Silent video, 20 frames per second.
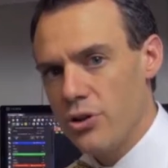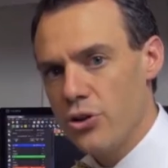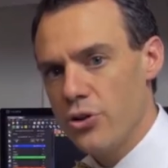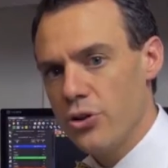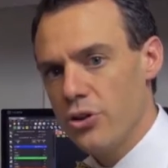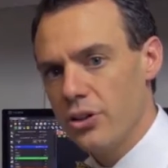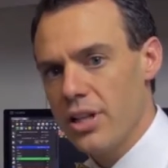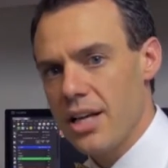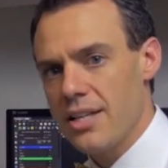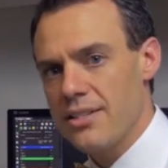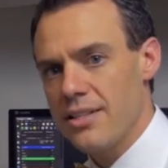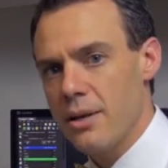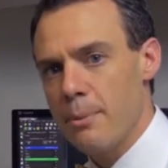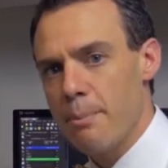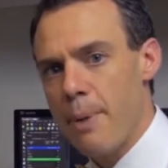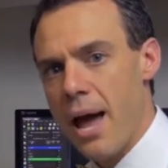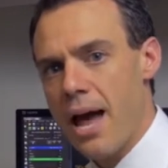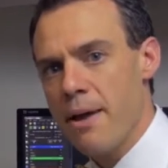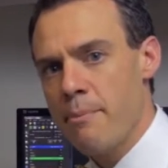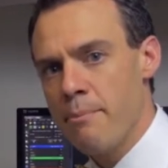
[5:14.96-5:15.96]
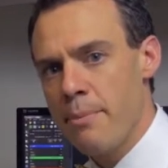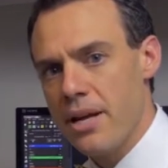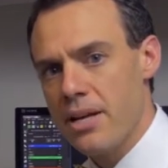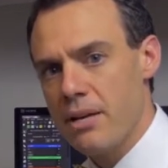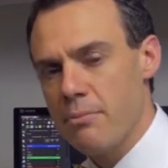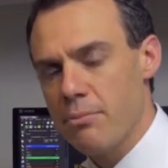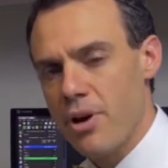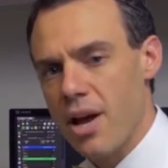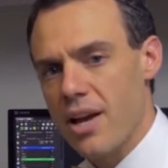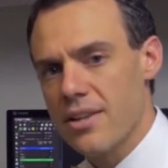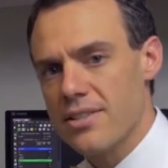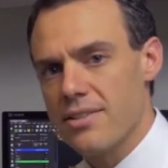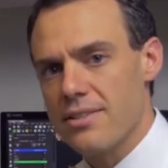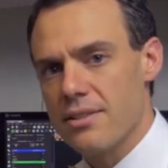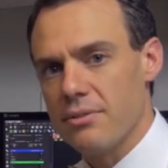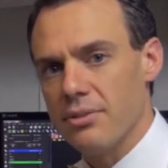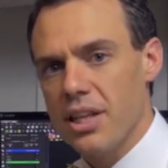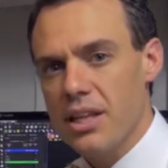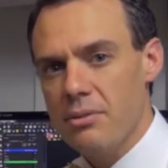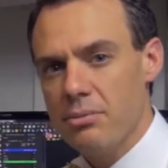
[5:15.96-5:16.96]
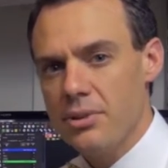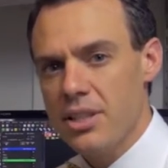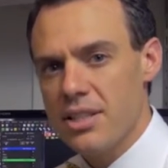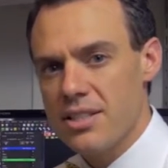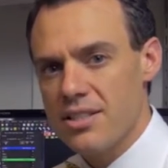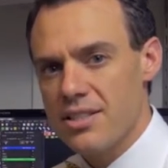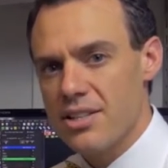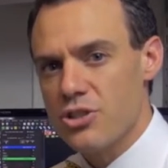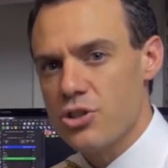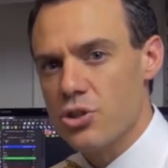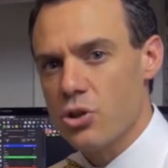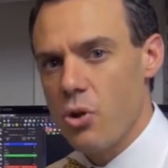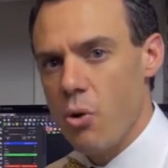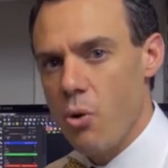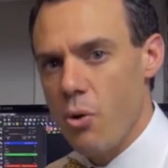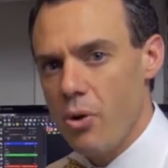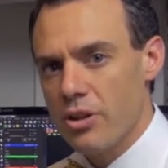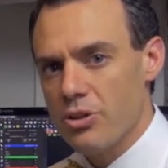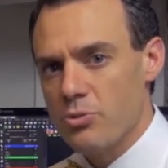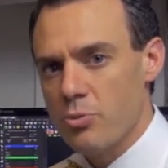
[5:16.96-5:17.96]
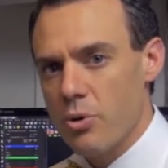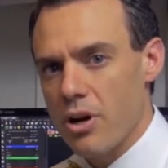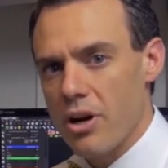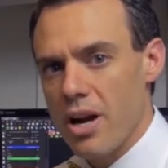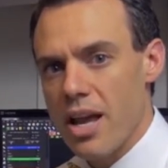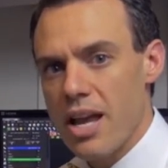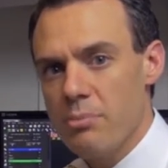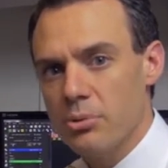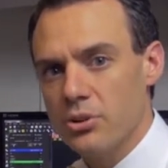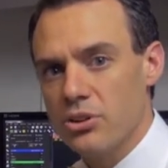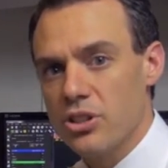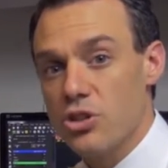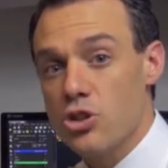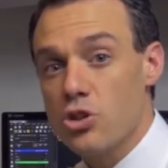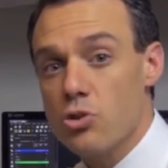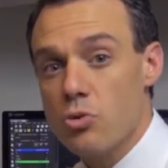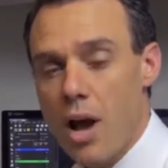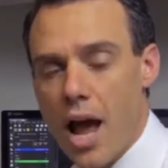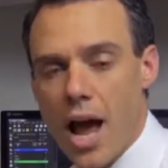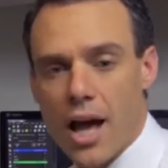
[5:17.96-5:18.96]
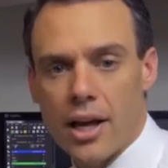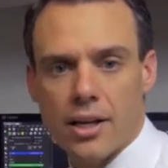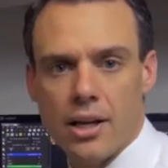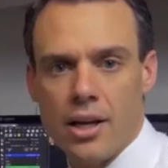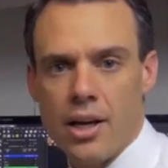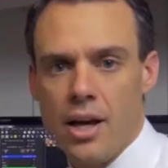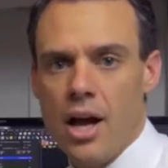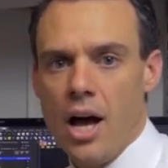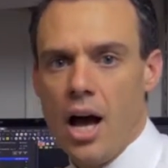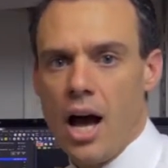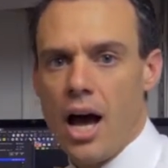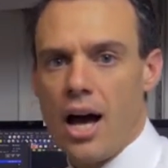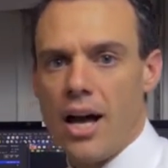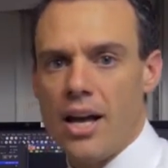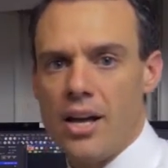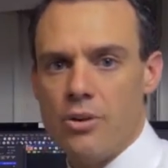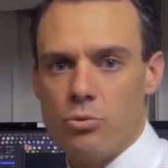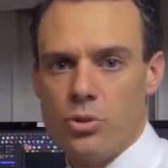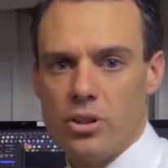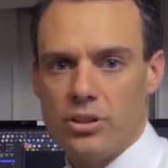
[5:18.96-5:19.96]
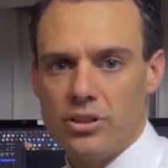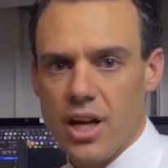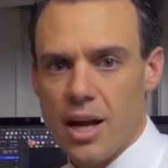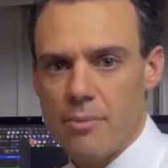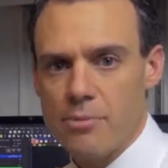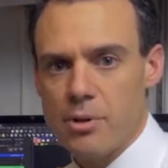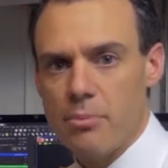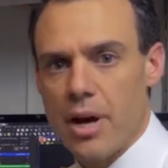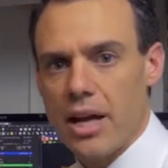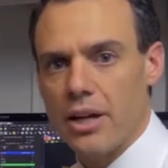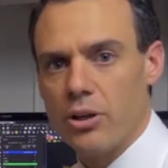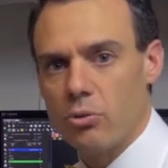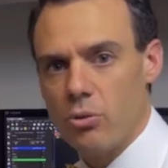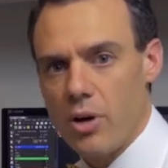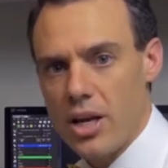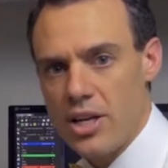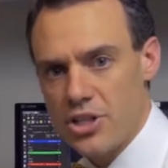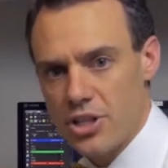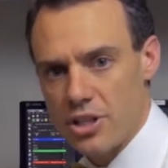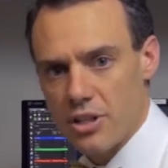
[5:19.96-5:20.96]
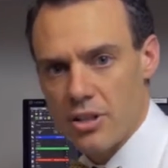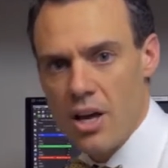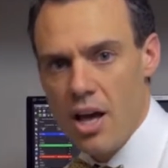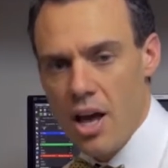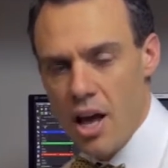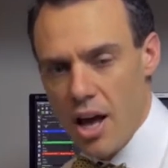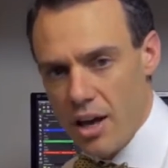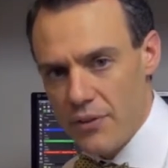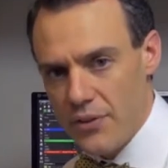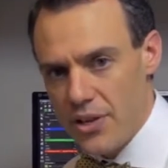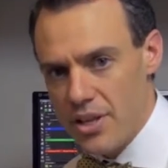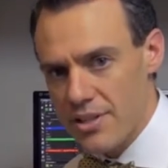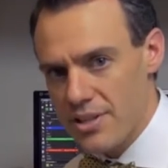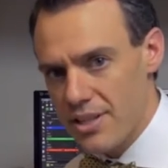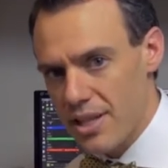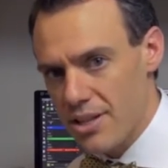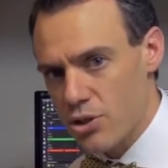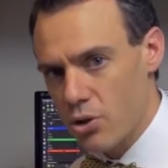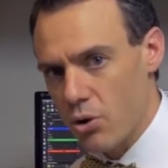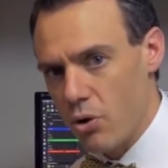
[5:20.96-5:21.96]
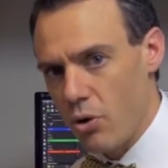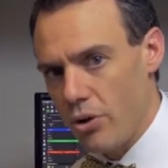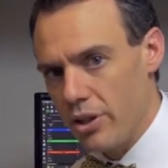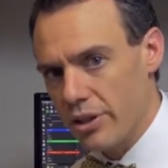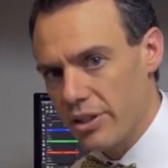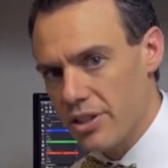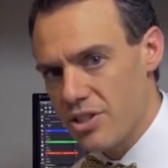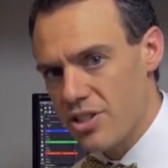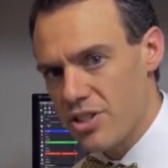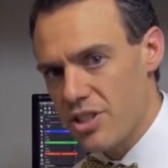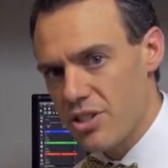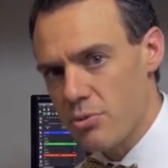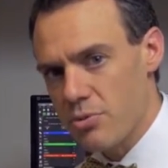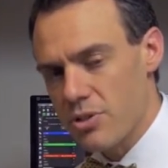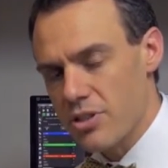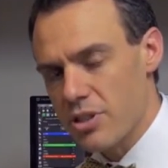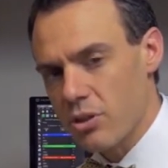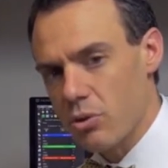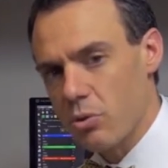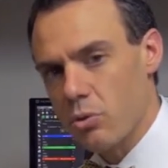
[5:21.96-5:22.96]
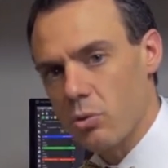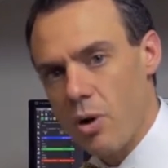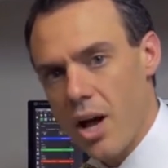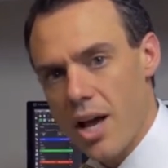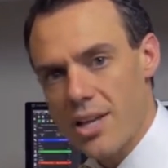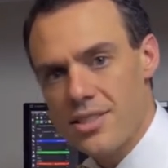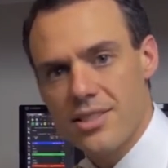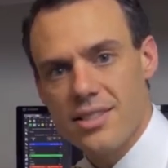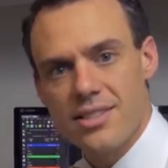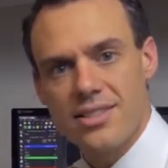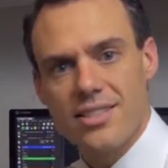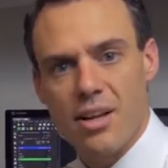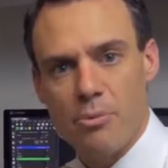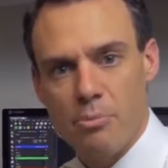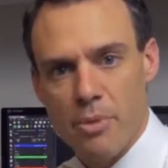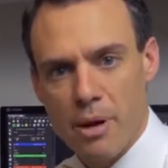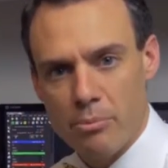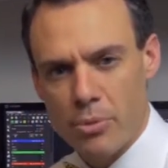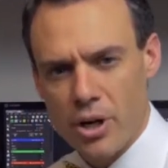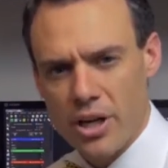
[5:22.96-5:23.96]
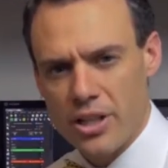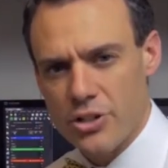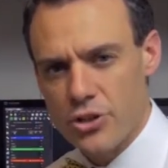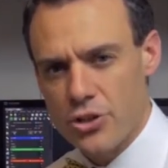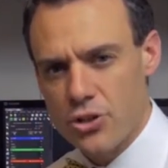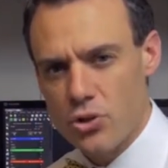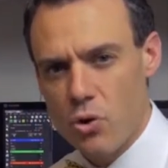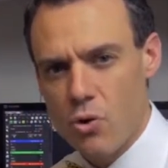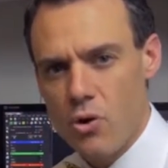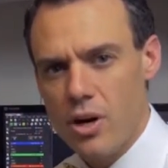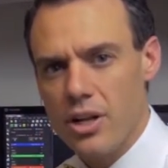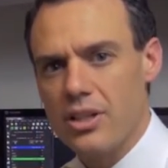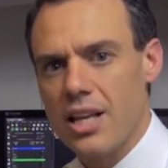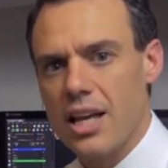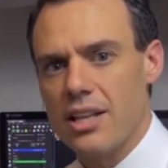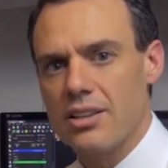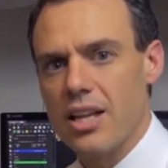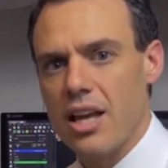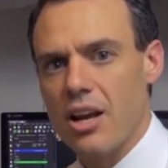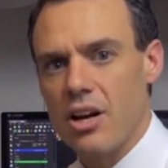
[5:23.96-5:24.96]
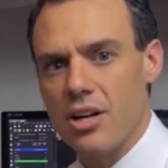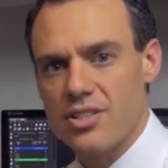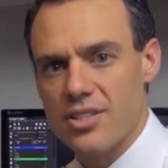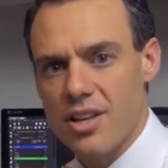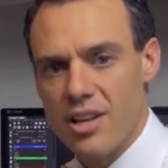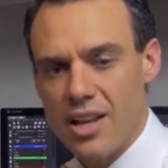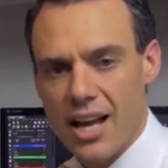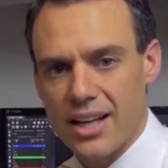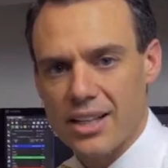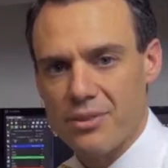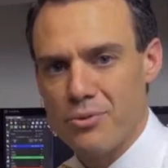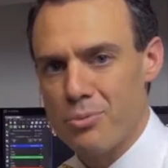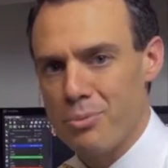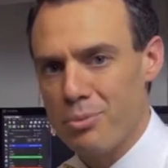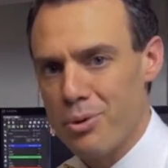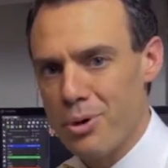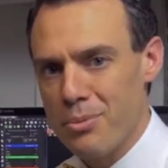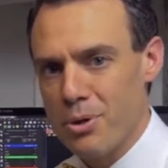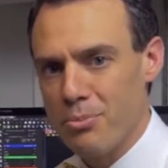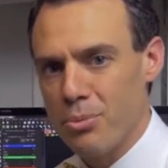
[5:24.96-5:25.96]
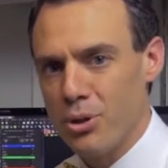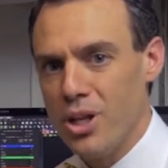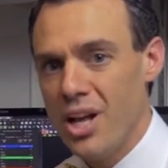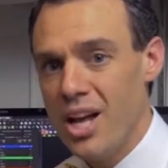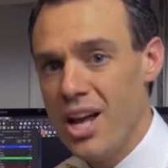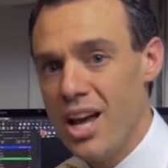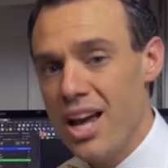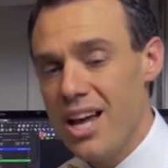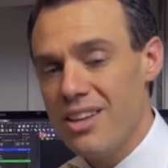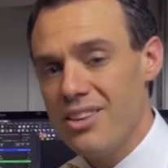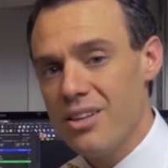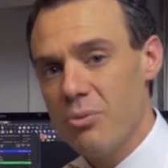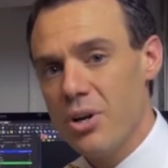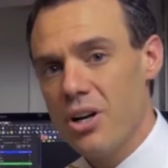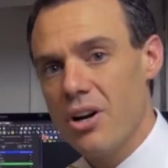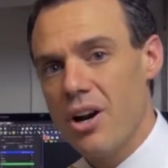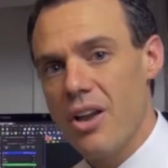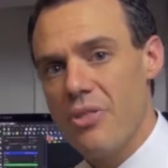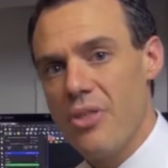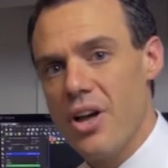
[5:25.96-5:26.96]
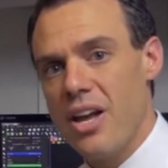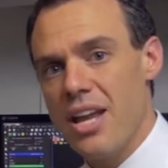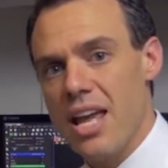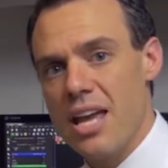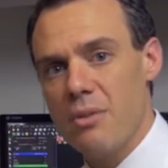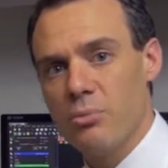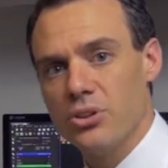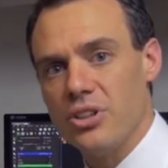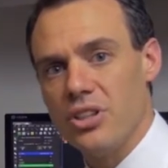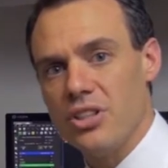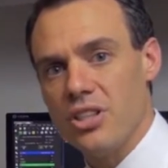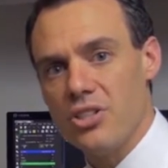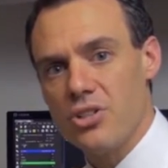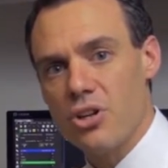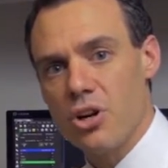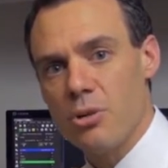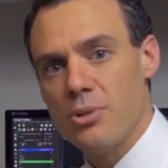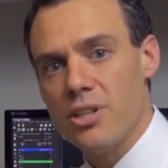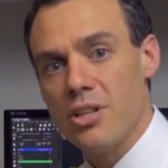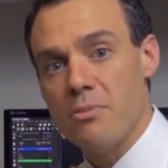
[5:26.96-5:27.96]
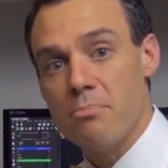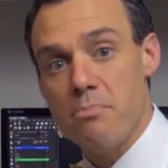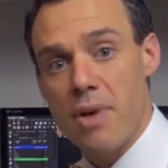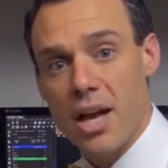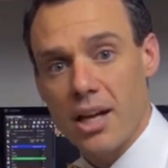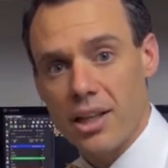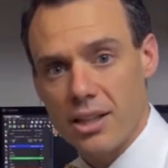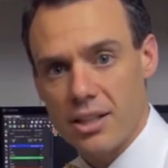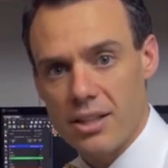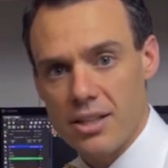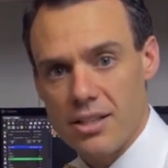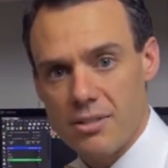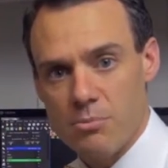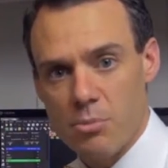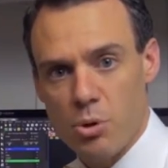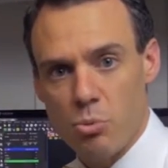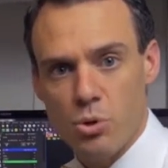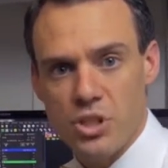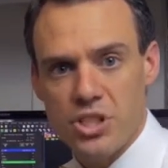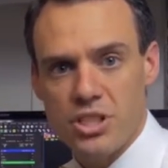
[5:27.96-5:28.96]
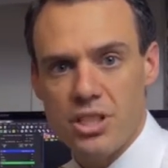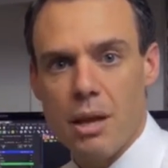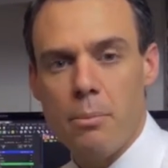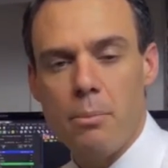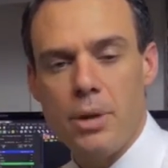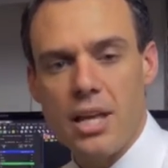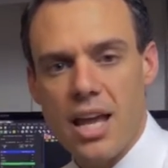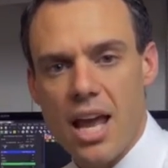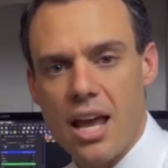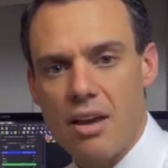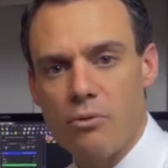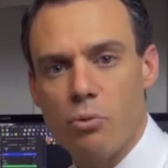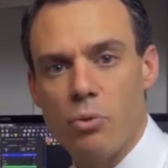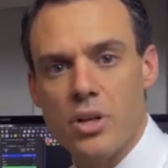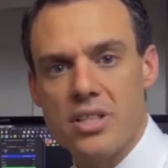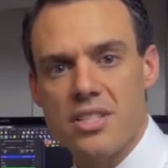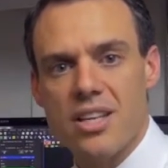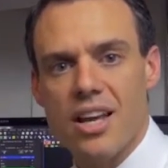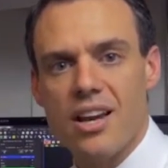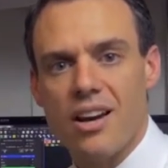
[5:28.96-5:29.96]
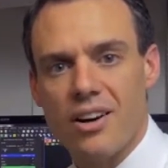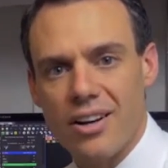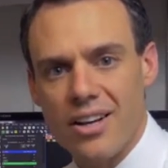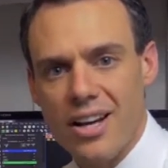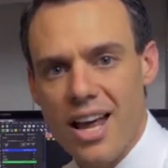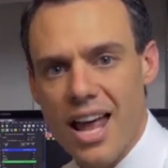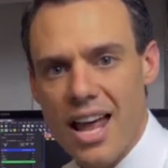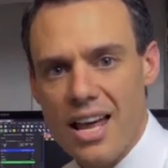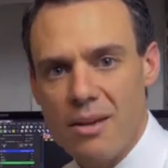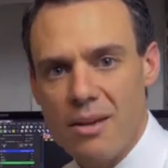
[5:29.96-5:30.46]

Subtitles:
Utilizing a patent-pending process of labeling essential oils, we are able to track in real time the migration of the essential oil constituents across the cell membrane, ensuring that they are cell active and permeable, and then we are then able to determine the mechanism in which they behave once they are